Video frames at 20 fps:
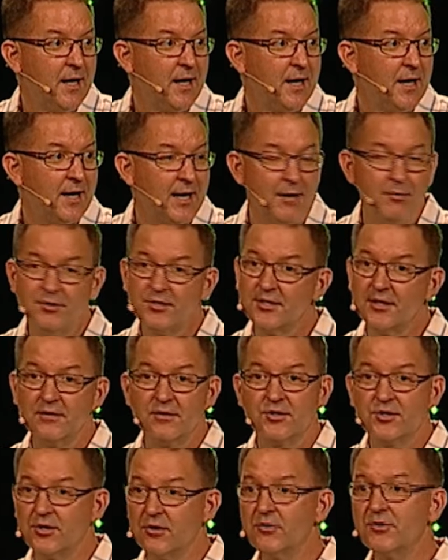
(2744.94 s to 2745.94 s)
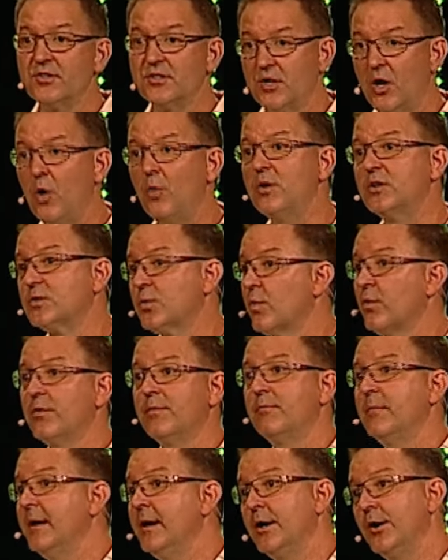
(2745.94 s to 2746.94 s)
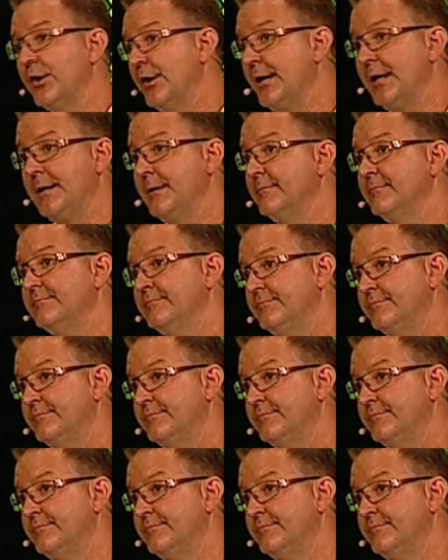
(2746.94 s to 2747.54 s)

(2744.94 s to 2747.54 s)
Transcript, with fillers: And I would say the church is always worth marrying.